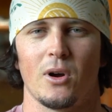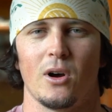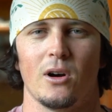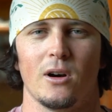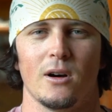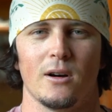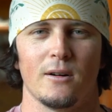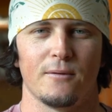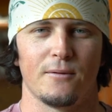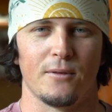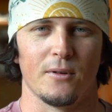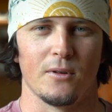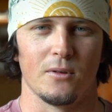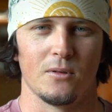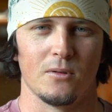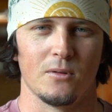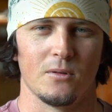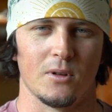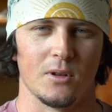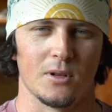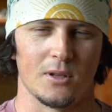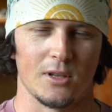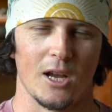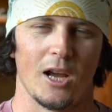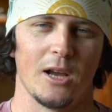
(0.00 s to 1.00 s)
of
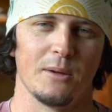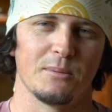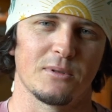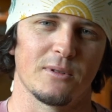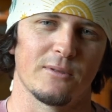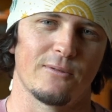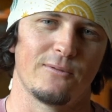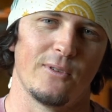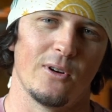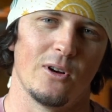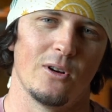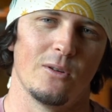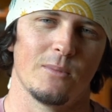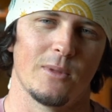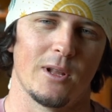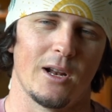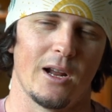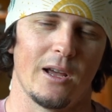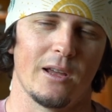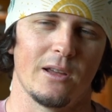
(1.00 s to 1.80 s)
the types of foam that I